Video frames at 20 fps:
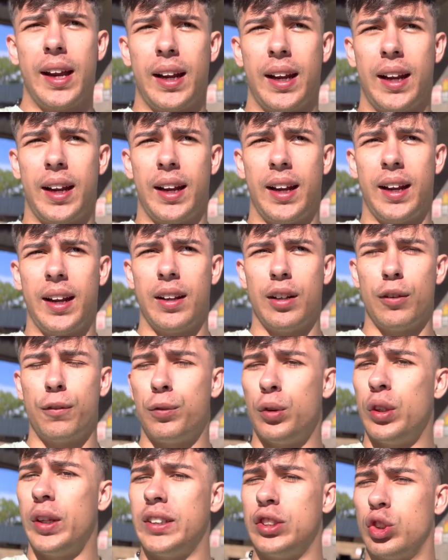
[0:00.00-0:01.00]
And a
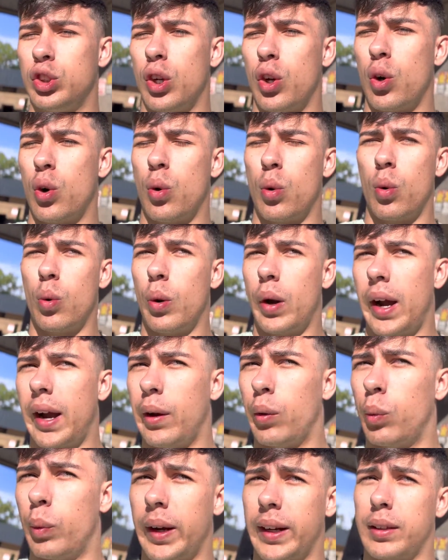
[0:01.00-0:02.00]
few days ago, I
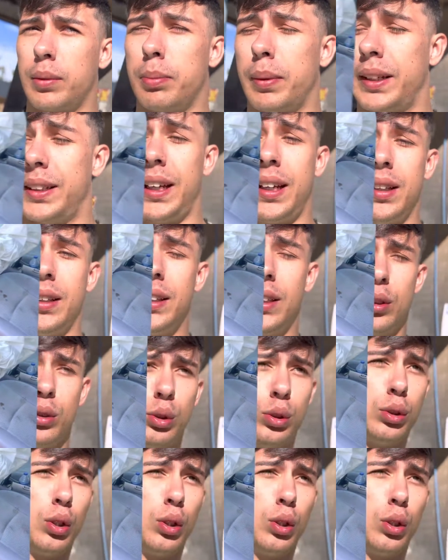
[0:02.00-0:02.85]
wrecked my daily.